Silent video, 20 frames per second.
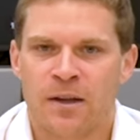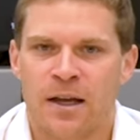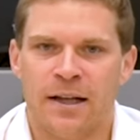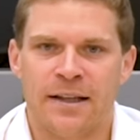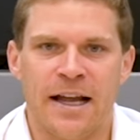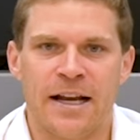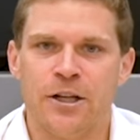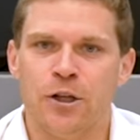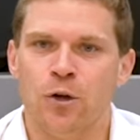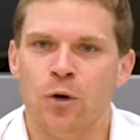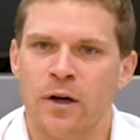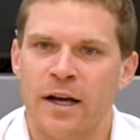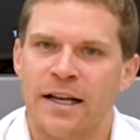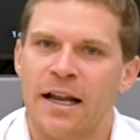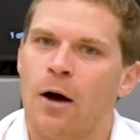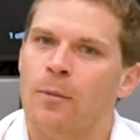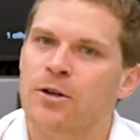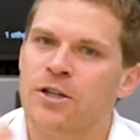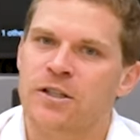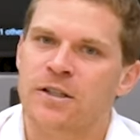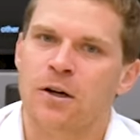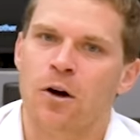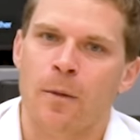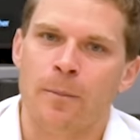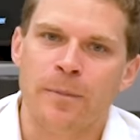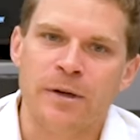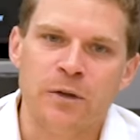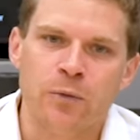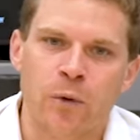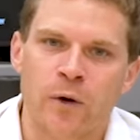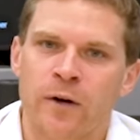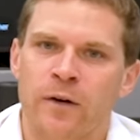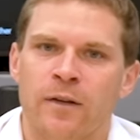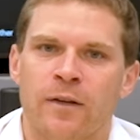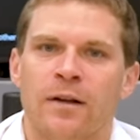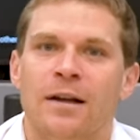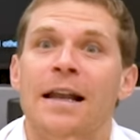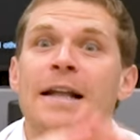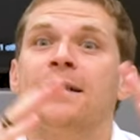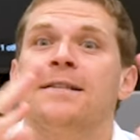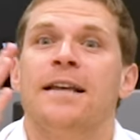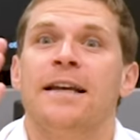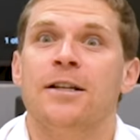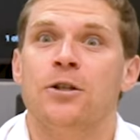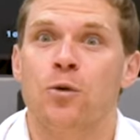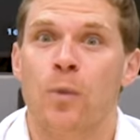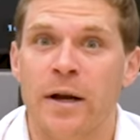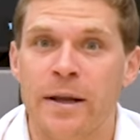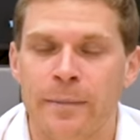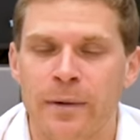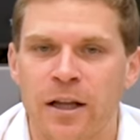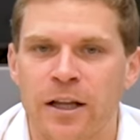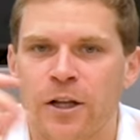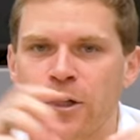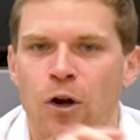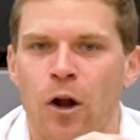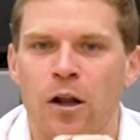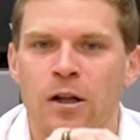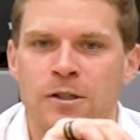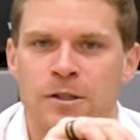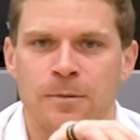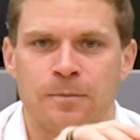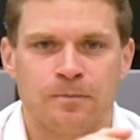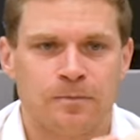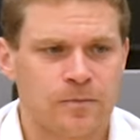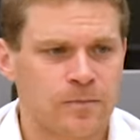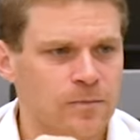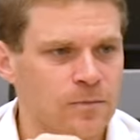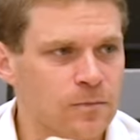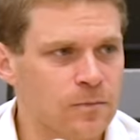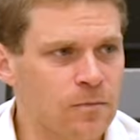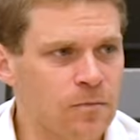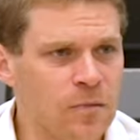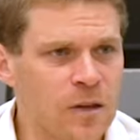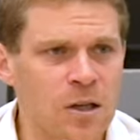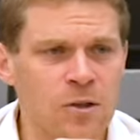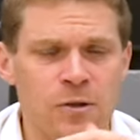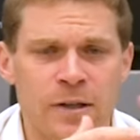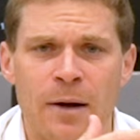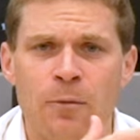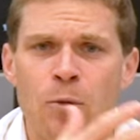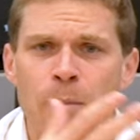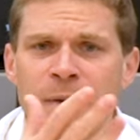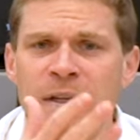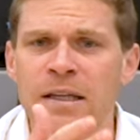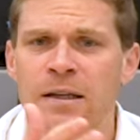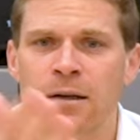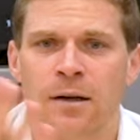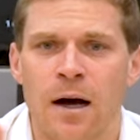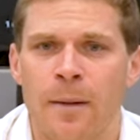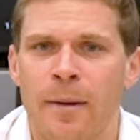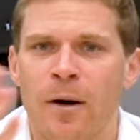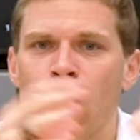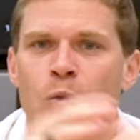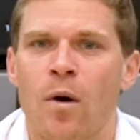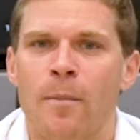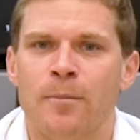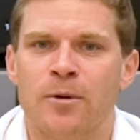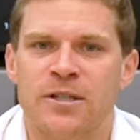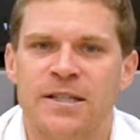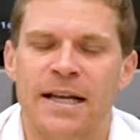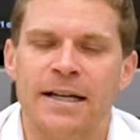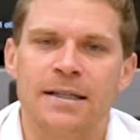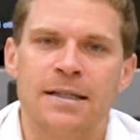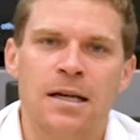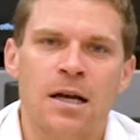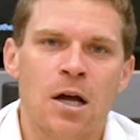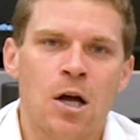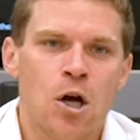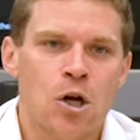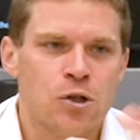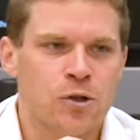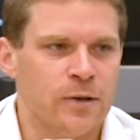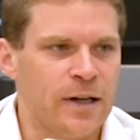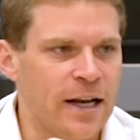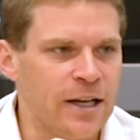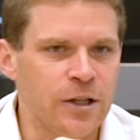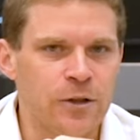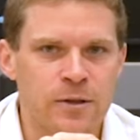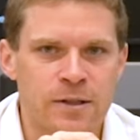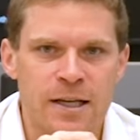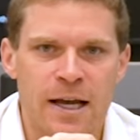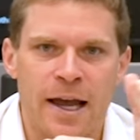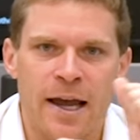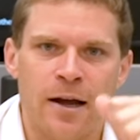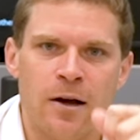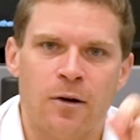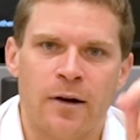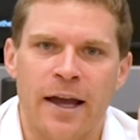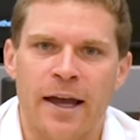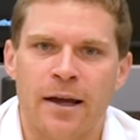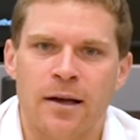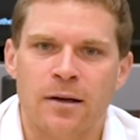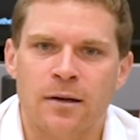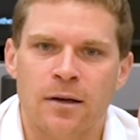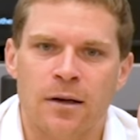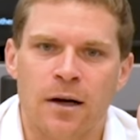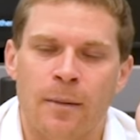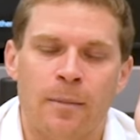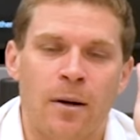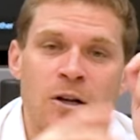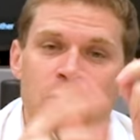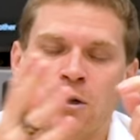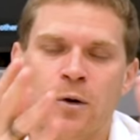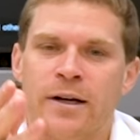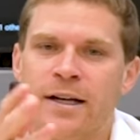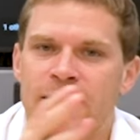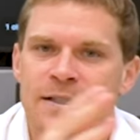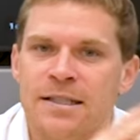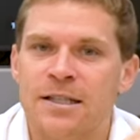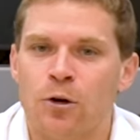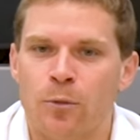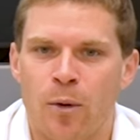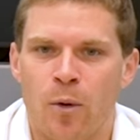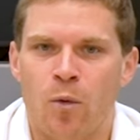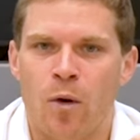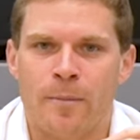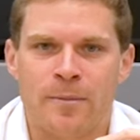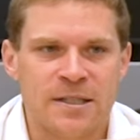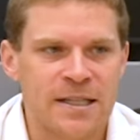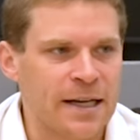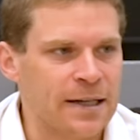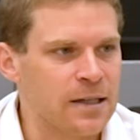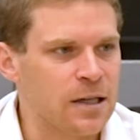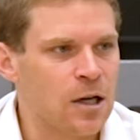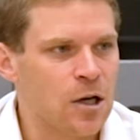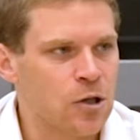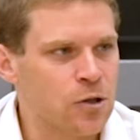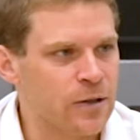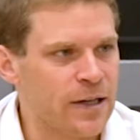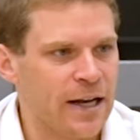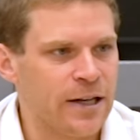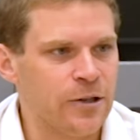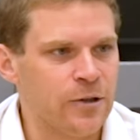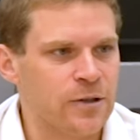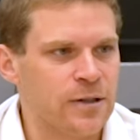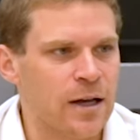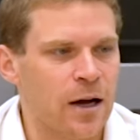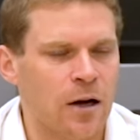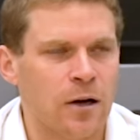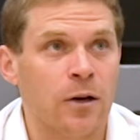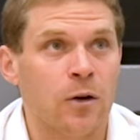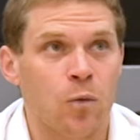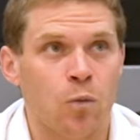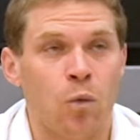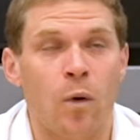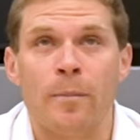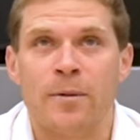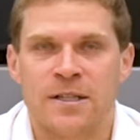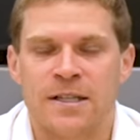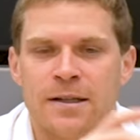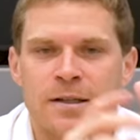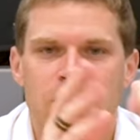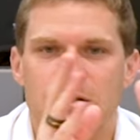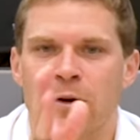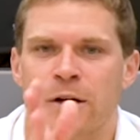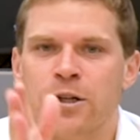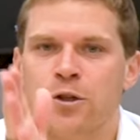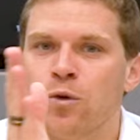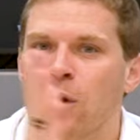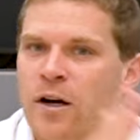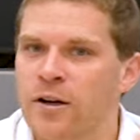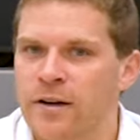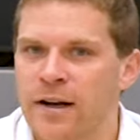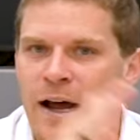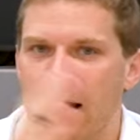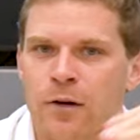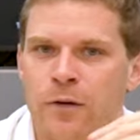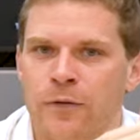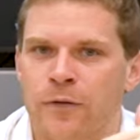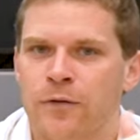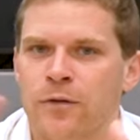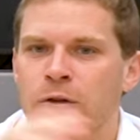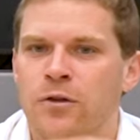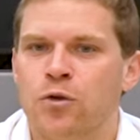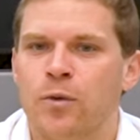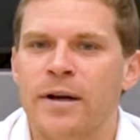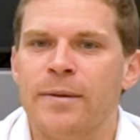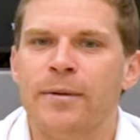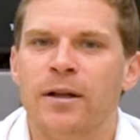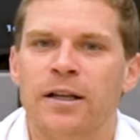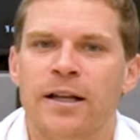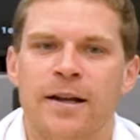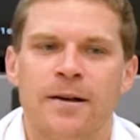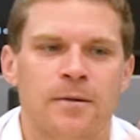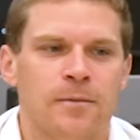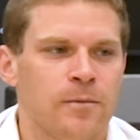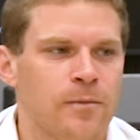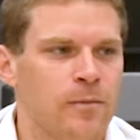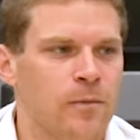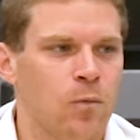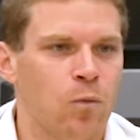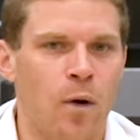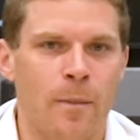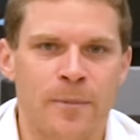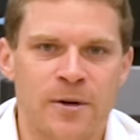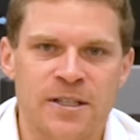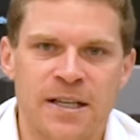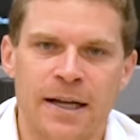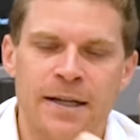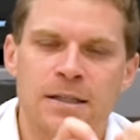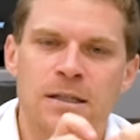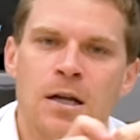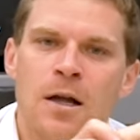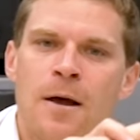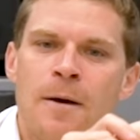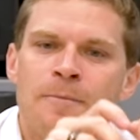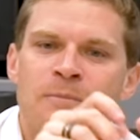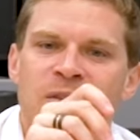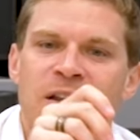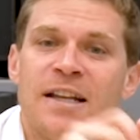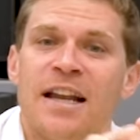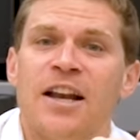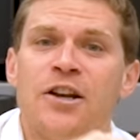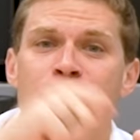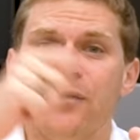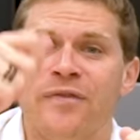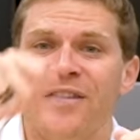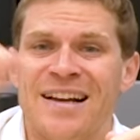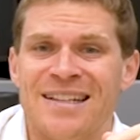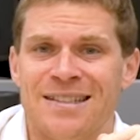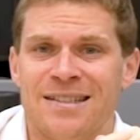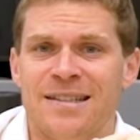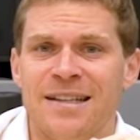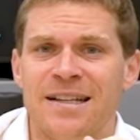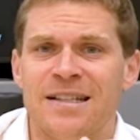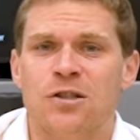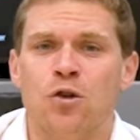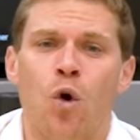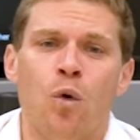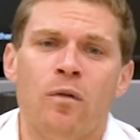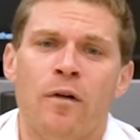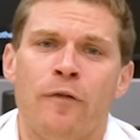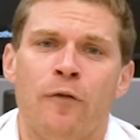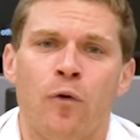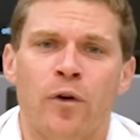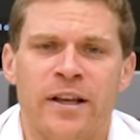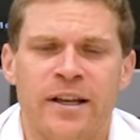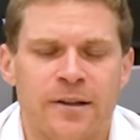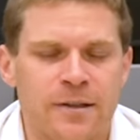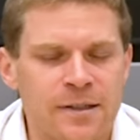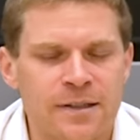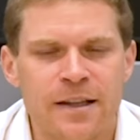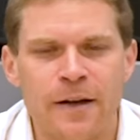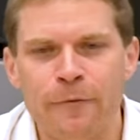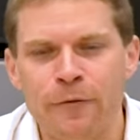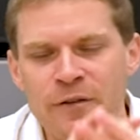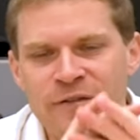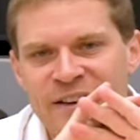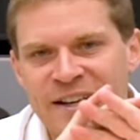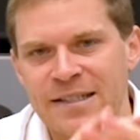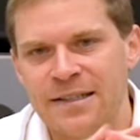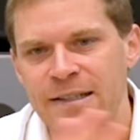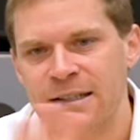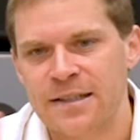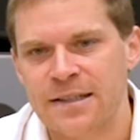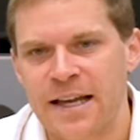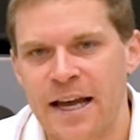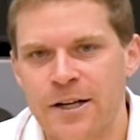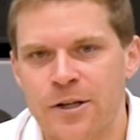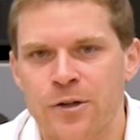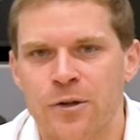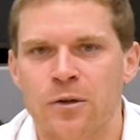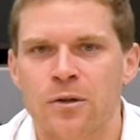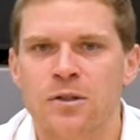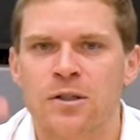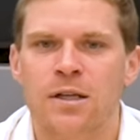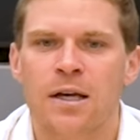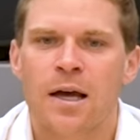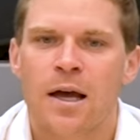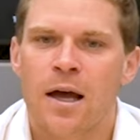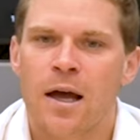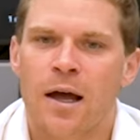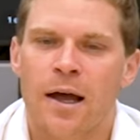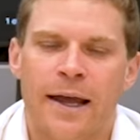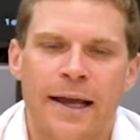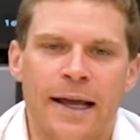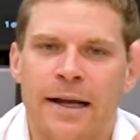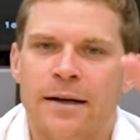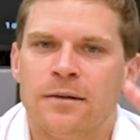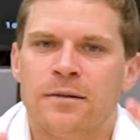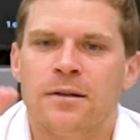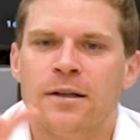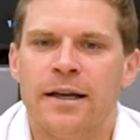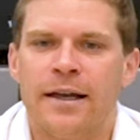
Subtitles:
And then you look at how much is the company worth, let's say $20 million. So that would be about 1%. So then you say, okay, sorry, that's 0.1%. So then you, 1%, sorry, 200 out of 20 million, 1%. And then you vest this over 4 years. Different vesting schedules. Again,